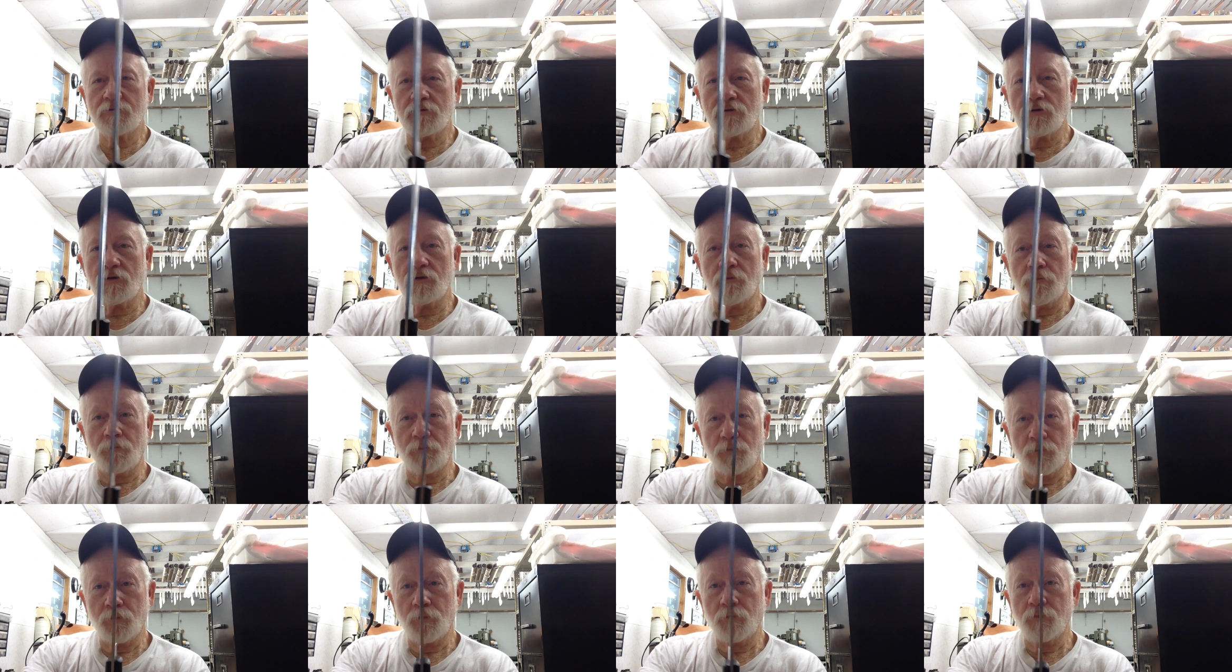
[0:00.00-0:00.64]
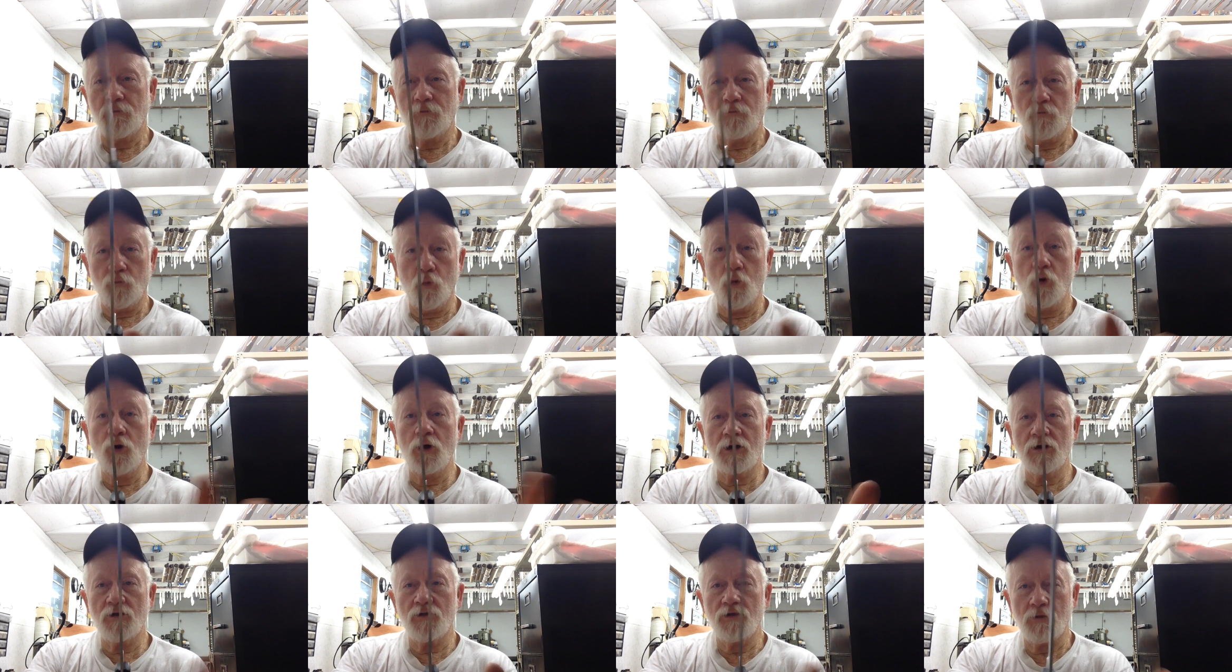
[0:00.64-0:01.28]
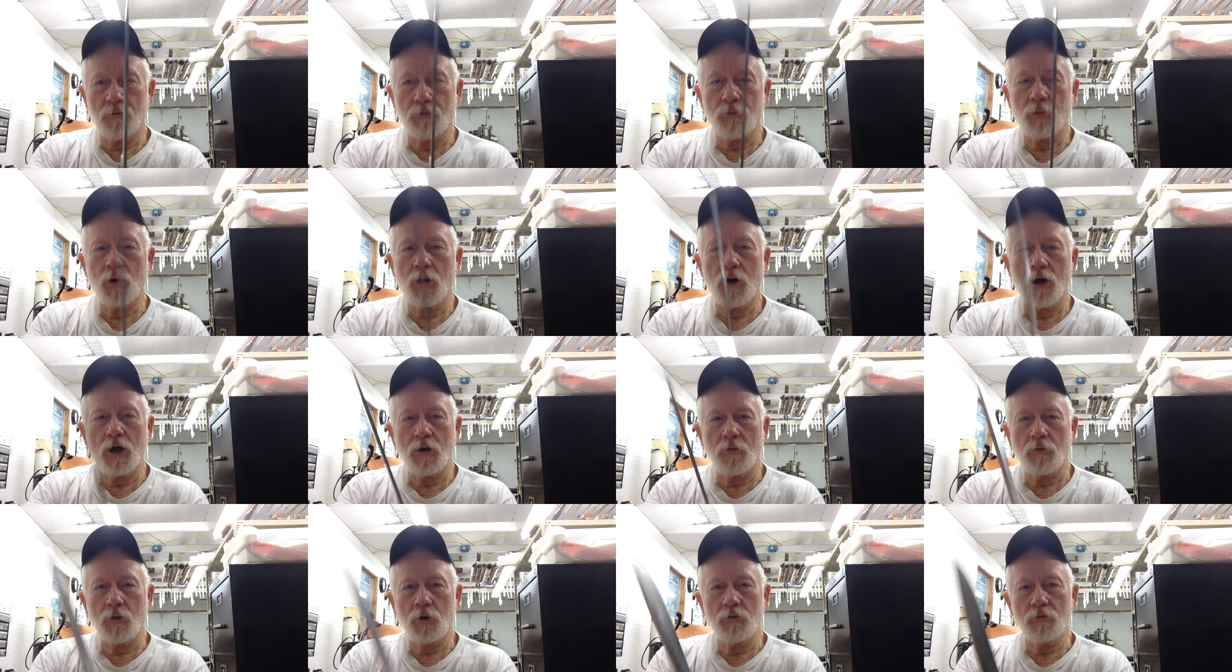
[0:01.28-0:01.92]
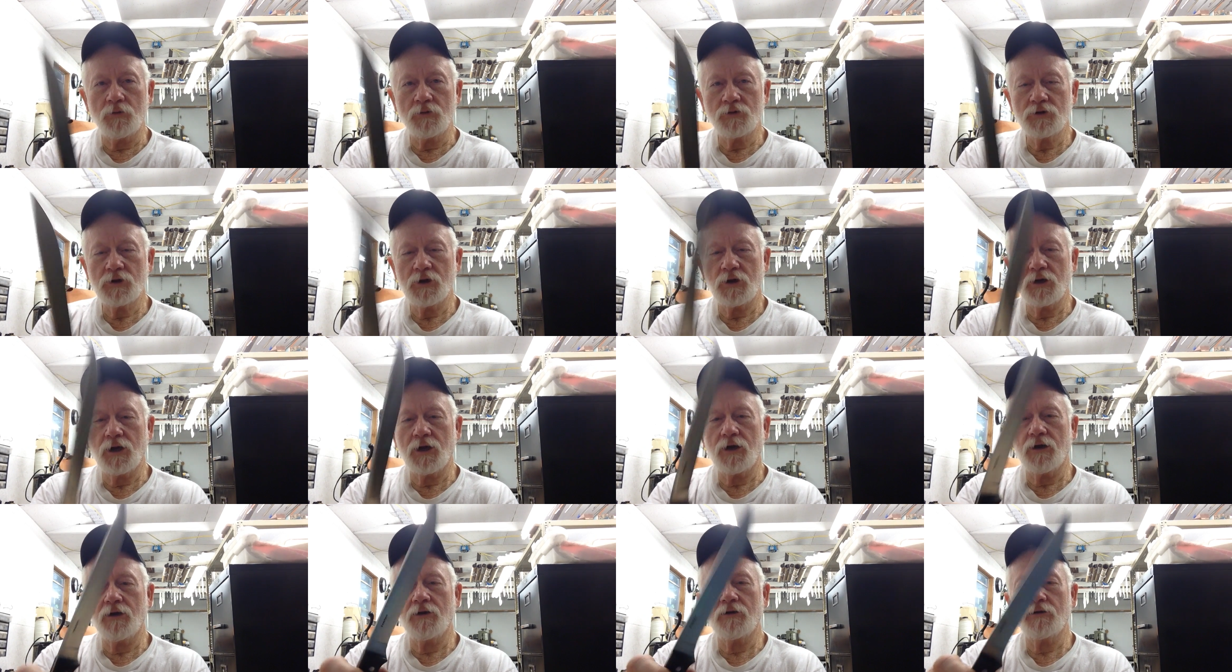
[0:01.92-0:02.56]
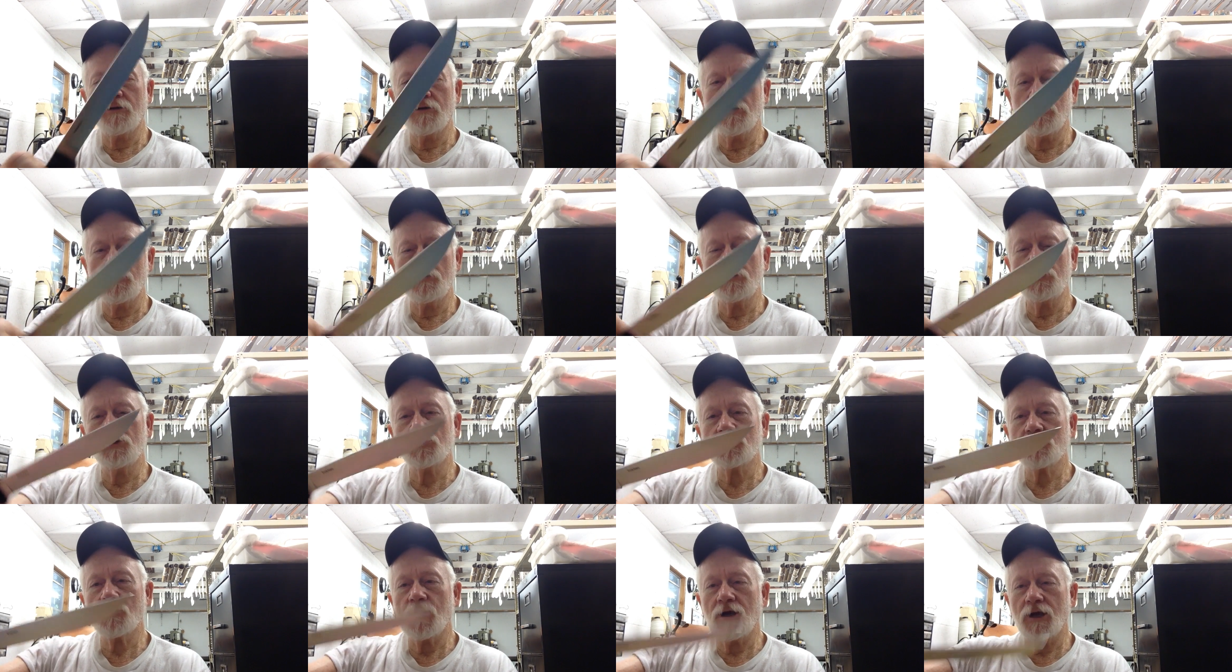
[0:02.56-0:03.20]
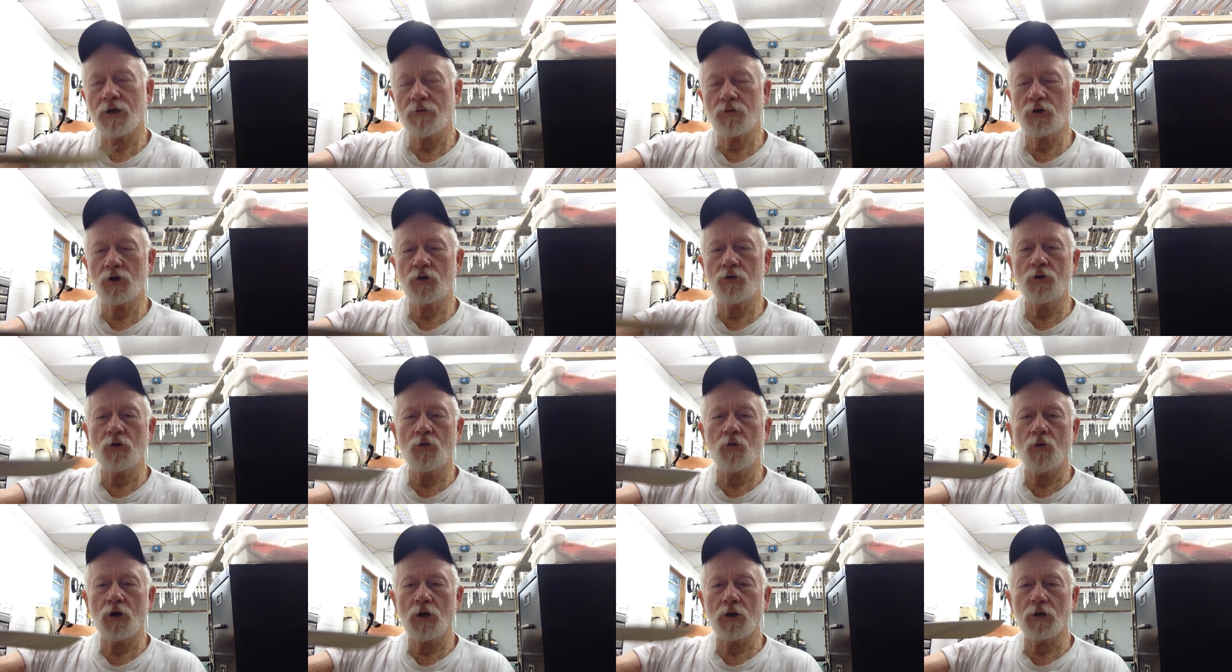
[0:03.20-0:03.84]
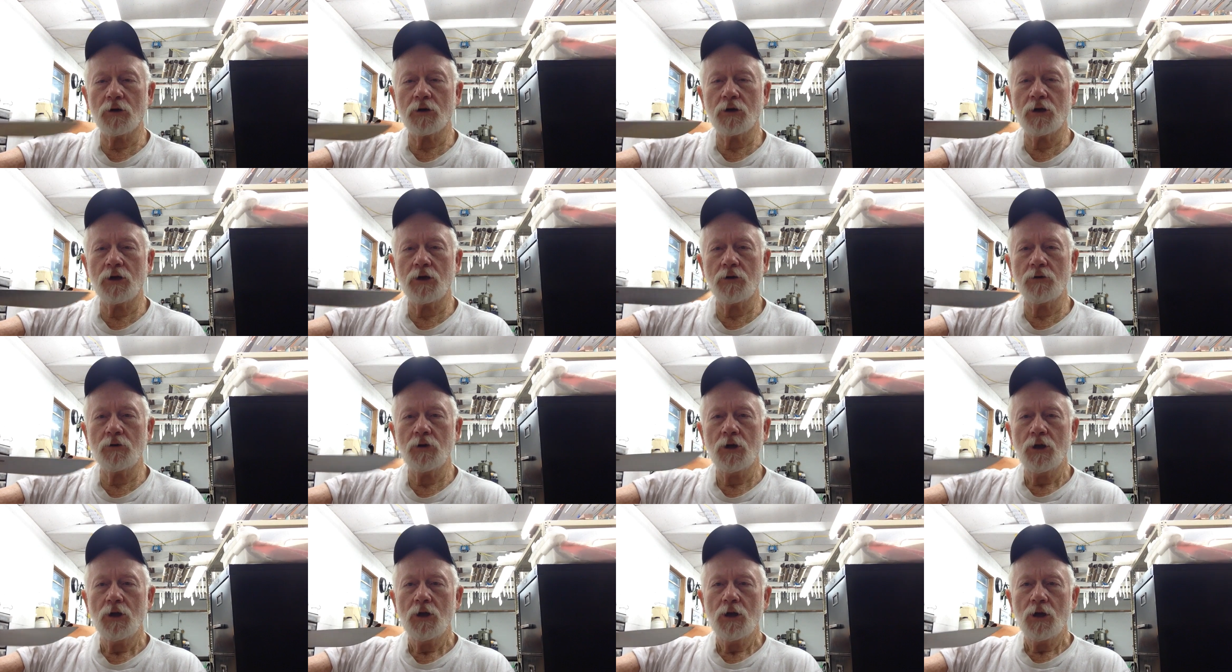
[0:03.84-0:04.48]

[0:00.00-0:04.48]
the one of the problems that I described to you a while ago.